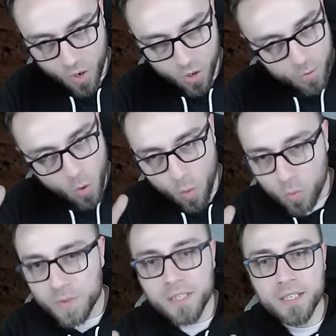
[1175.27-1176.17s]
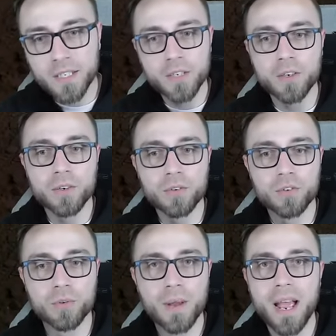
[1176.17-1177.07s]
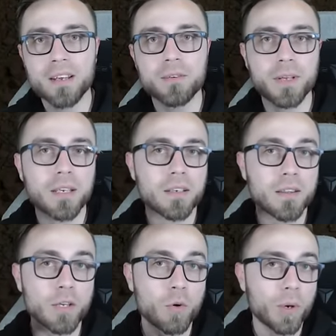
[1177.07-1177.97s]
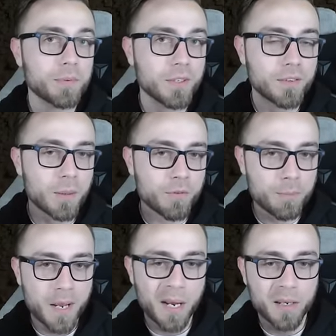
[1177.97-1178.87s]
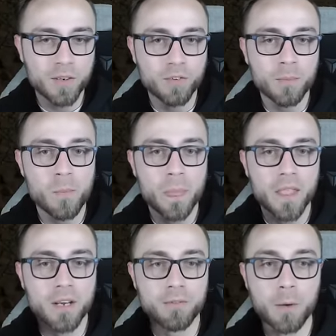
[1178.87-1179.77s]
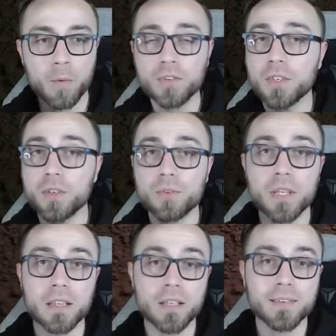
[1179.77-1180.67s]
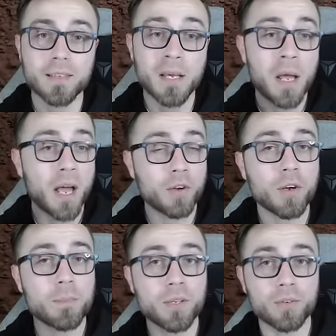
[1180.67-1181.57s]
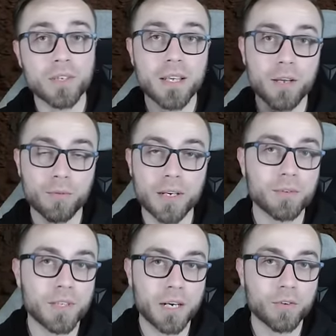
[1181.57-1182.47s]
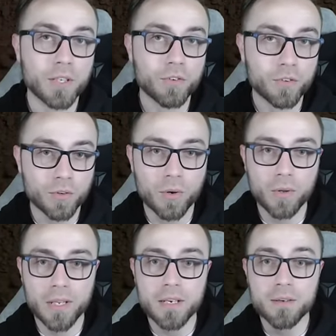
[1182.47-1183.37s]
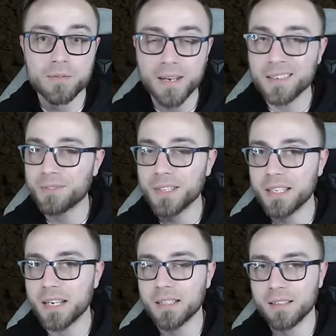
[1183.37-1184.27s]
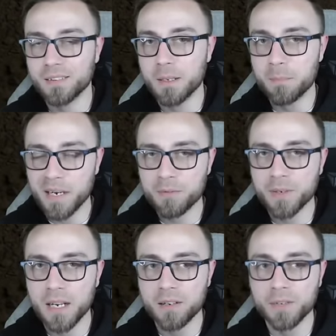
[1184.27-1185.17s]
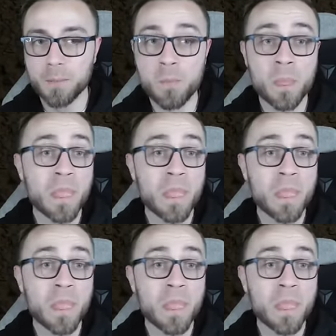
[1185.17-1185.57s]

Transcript: are only here to activate the corpse consumption package. And if I wasn't using this, I could be using a Ring of Sacrilegious Soul and effectively getting the same benefit out of it.